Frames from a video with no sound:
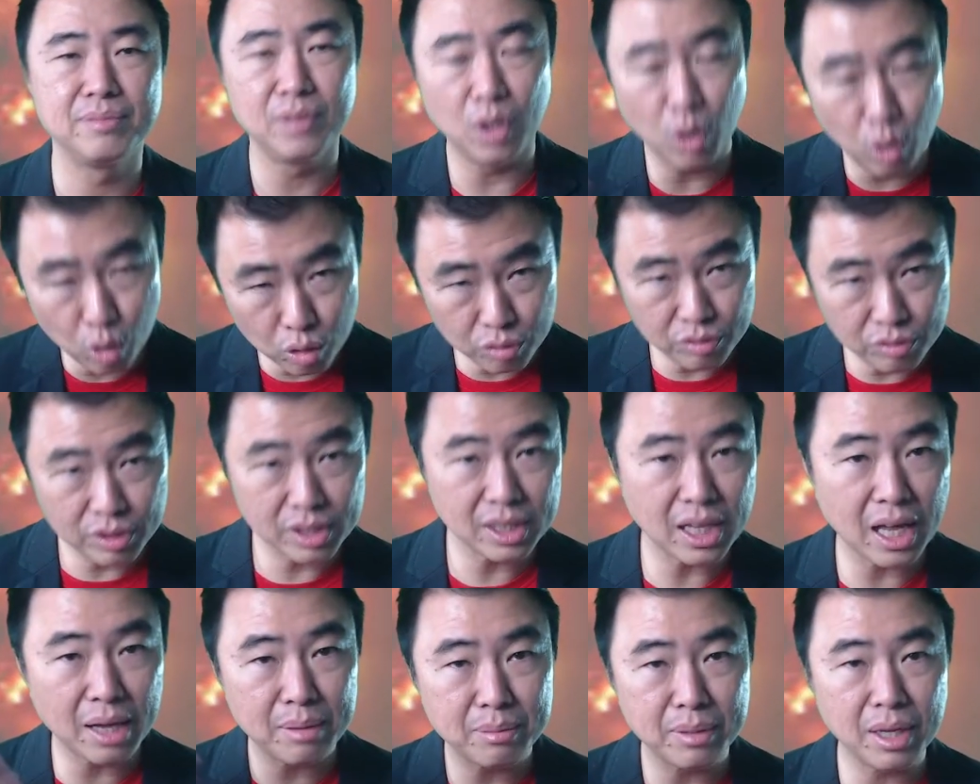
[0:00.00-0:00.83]

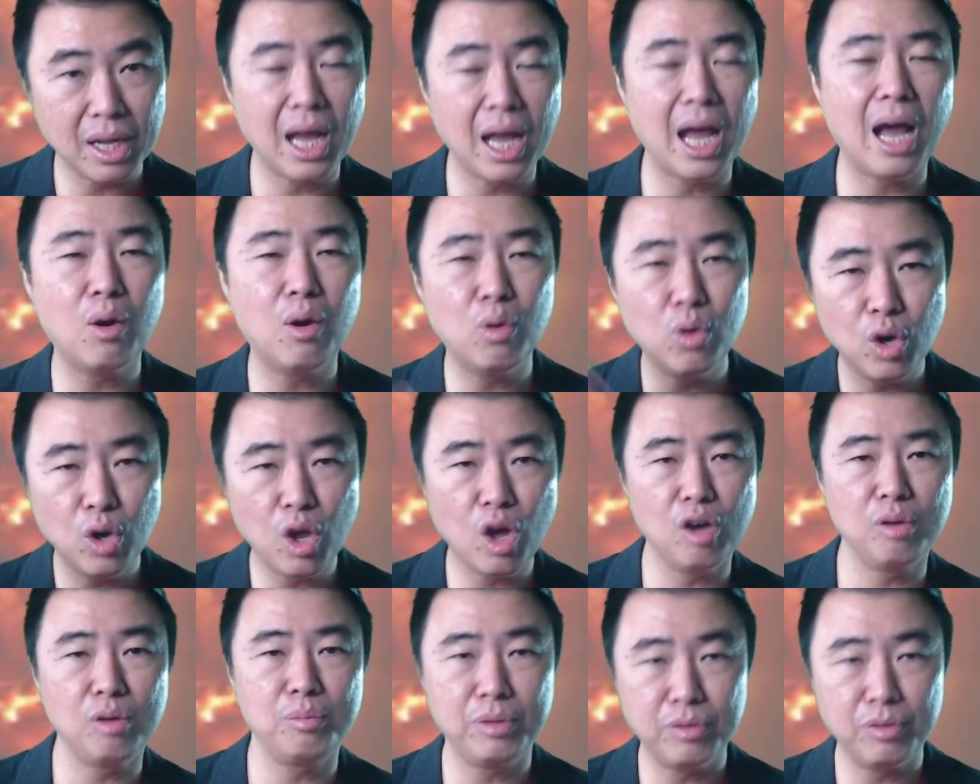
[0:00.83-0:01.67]
how
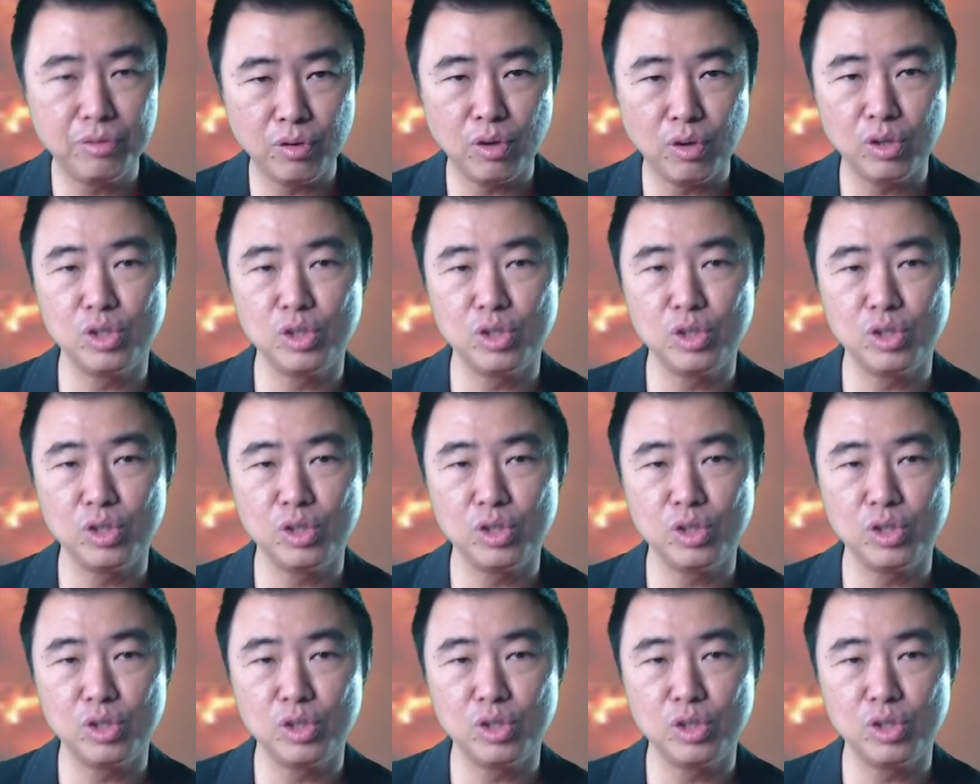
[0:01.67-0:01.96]
long before you